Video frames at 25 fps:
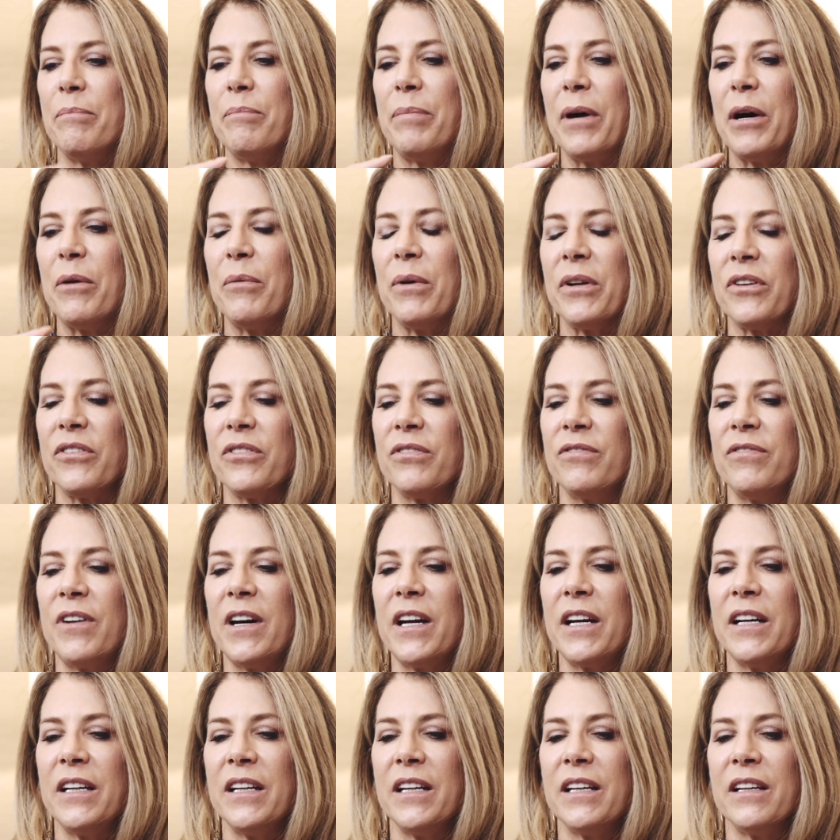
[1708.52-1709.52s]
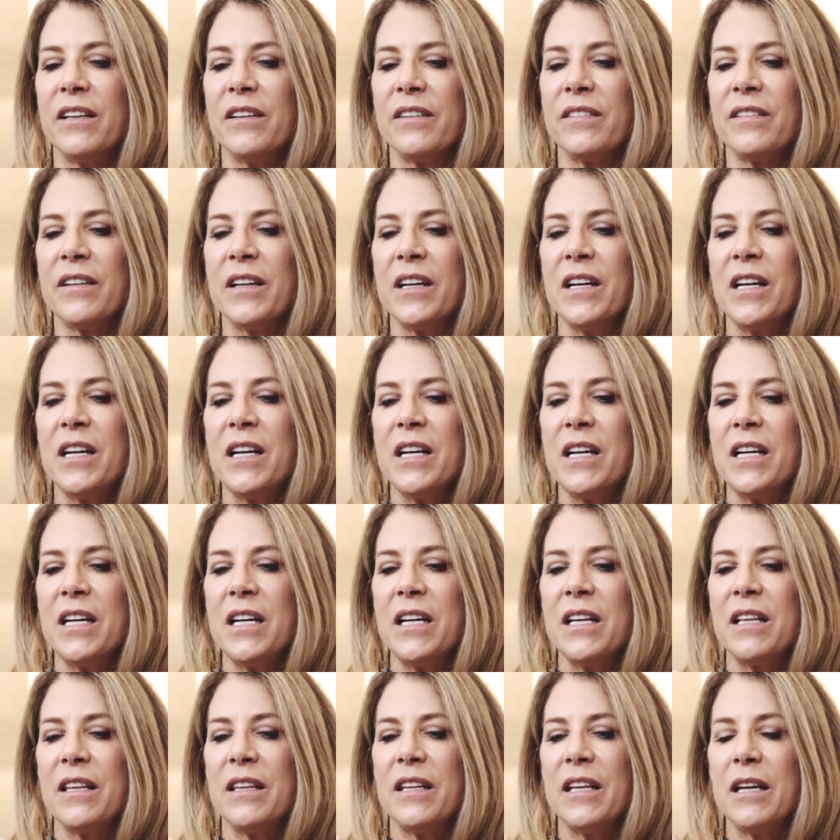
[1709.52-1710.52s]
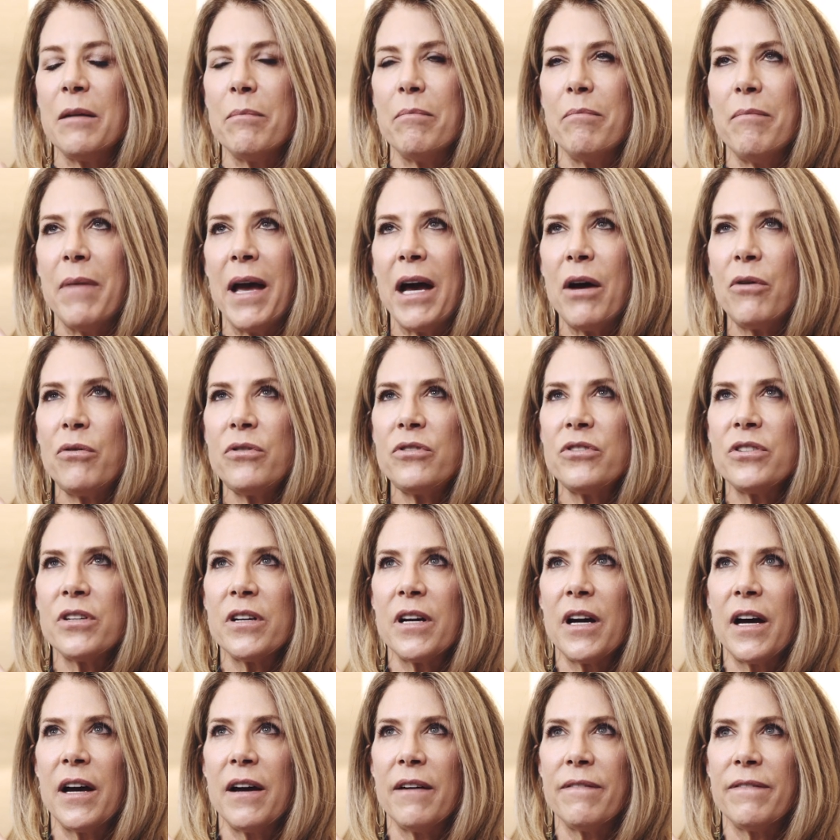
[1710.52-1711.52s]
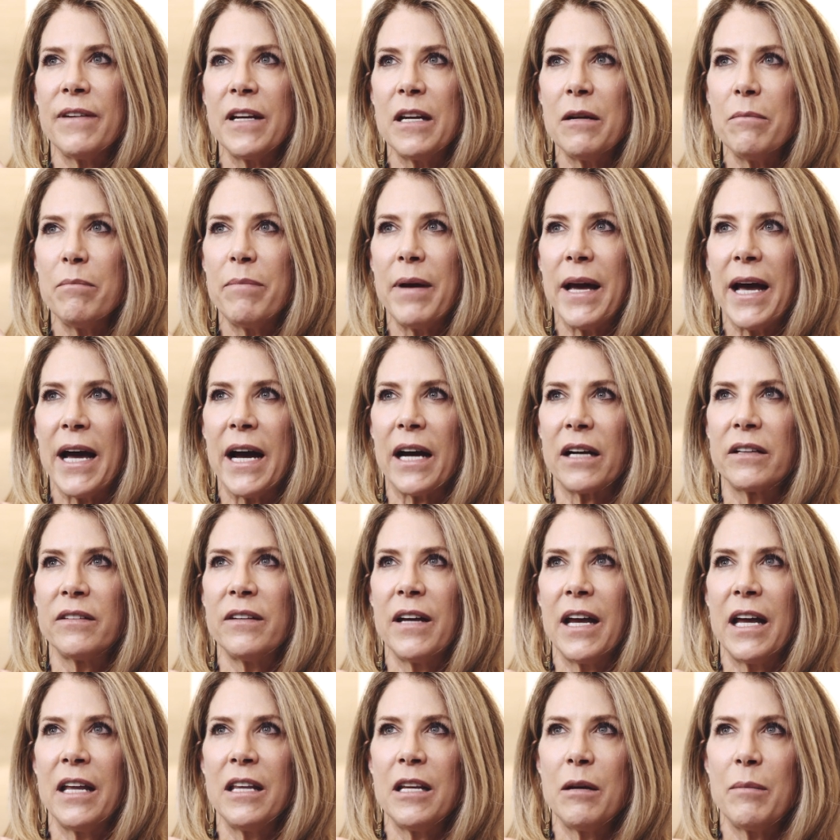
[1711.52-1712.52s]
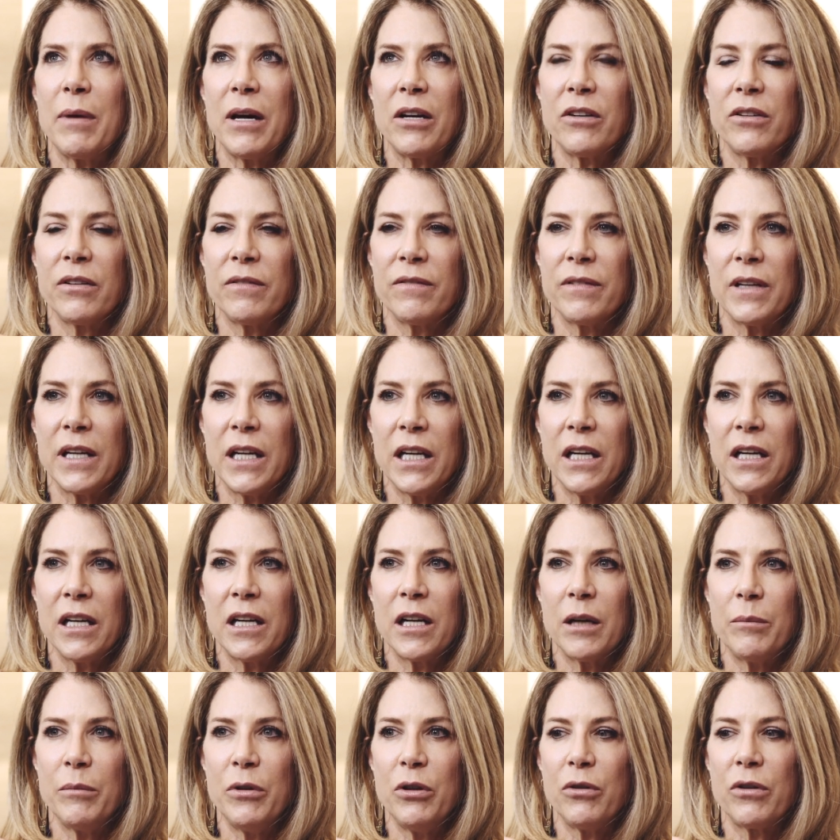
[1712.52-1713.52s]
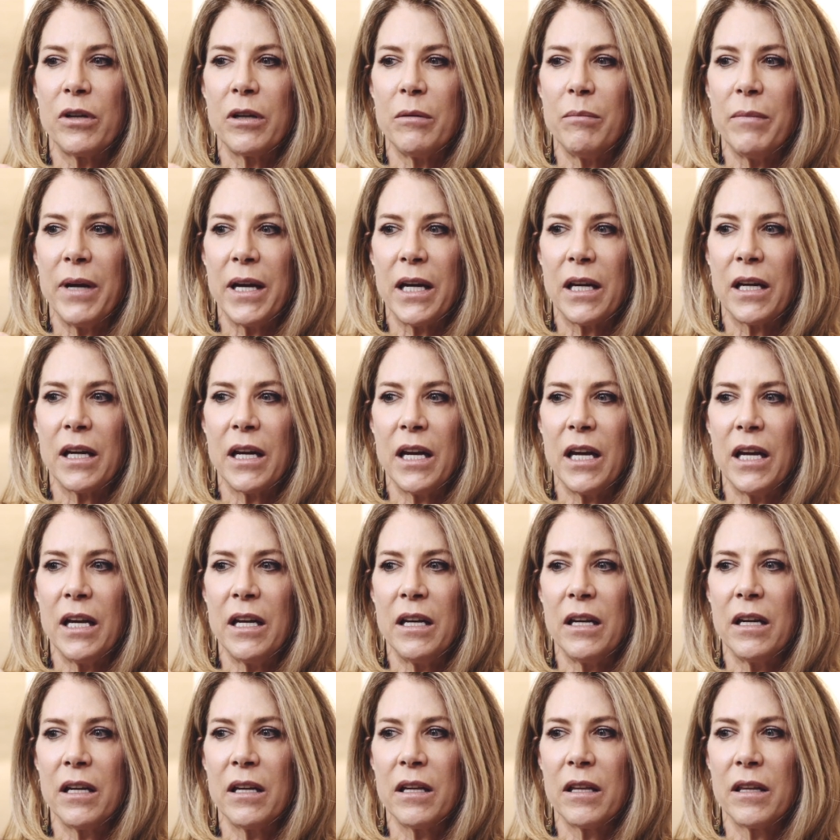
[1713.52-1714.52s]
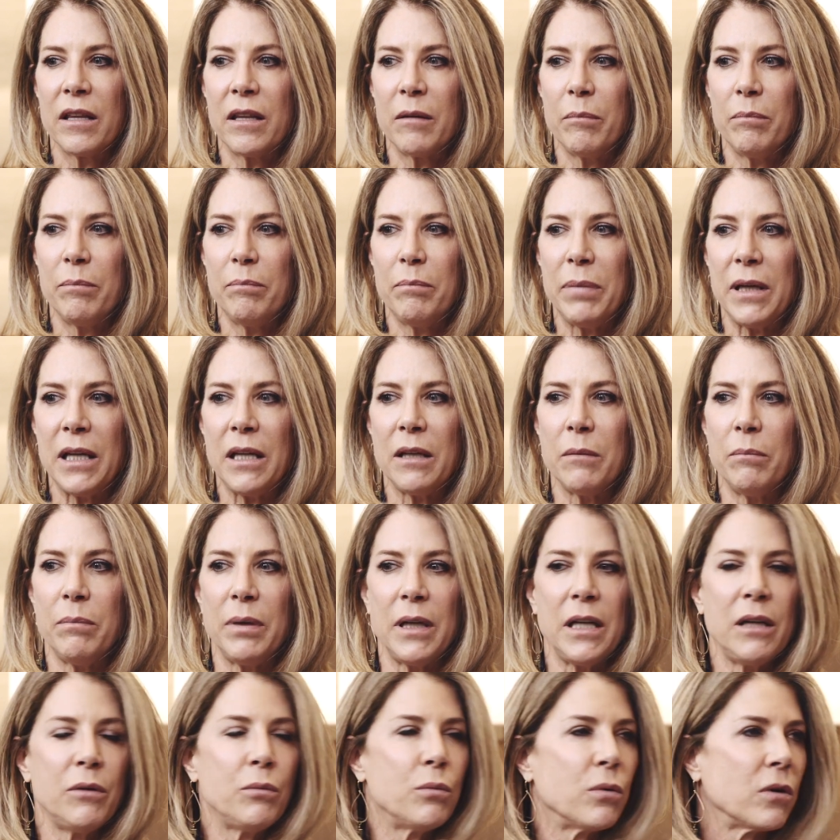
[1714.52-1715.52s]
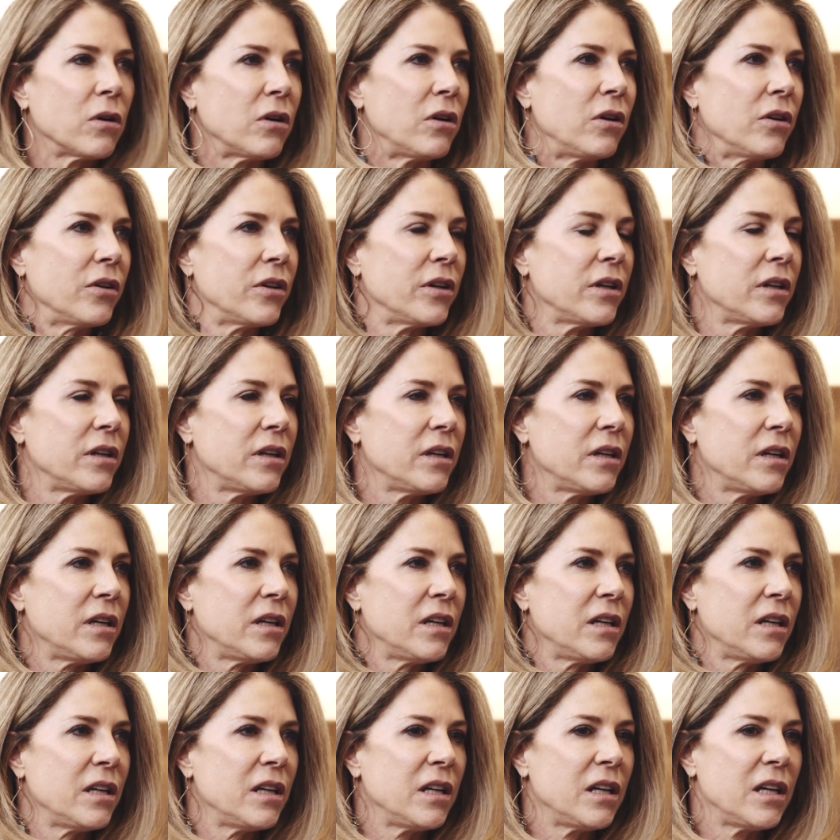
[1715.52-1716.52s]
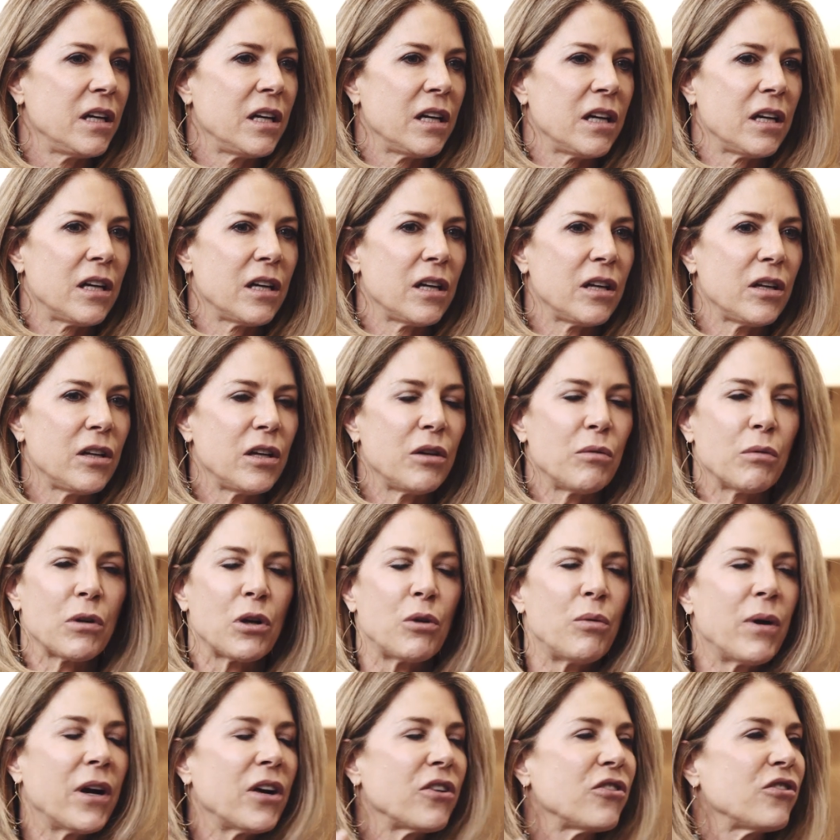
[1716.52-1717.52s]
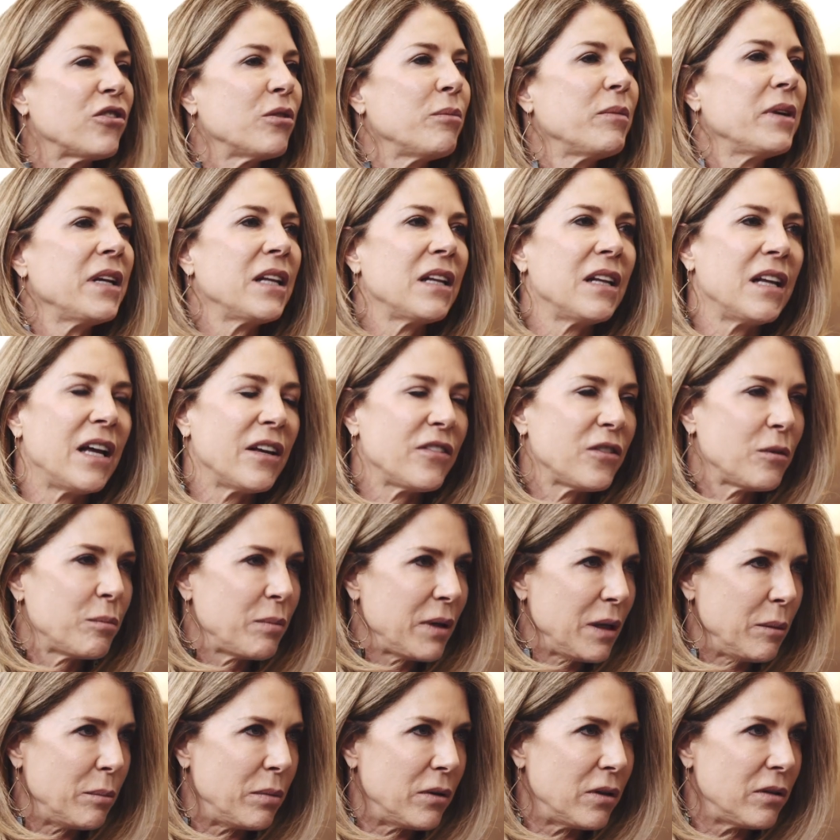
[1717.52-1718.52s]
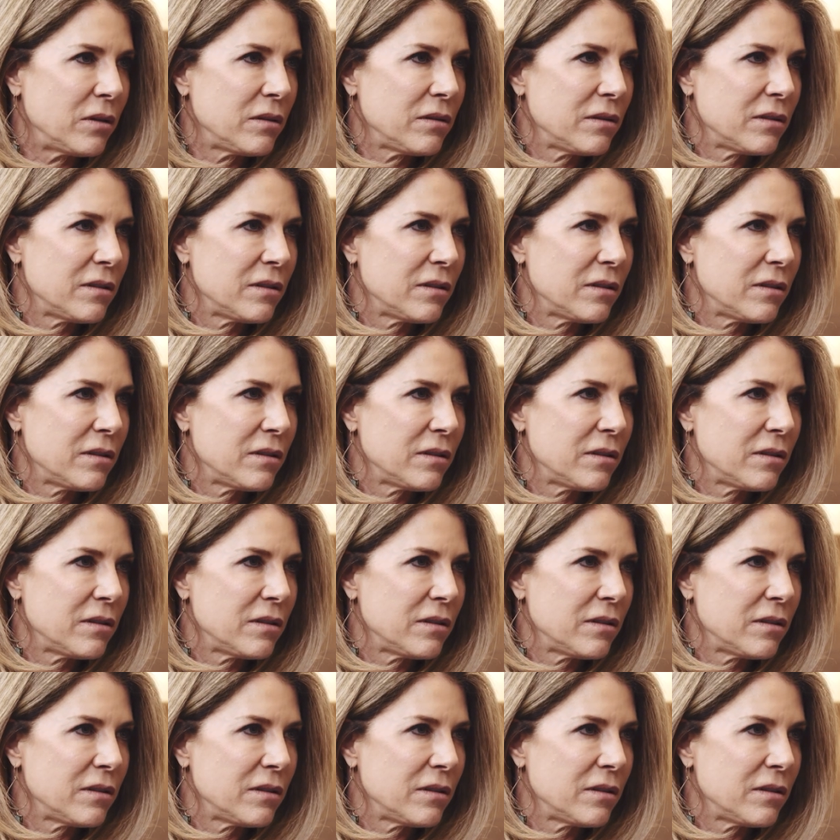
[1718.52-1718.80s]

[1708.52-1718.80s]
But what's fun is the amount of impact and the amount of income you can make in the B2B world, it requires so many less people.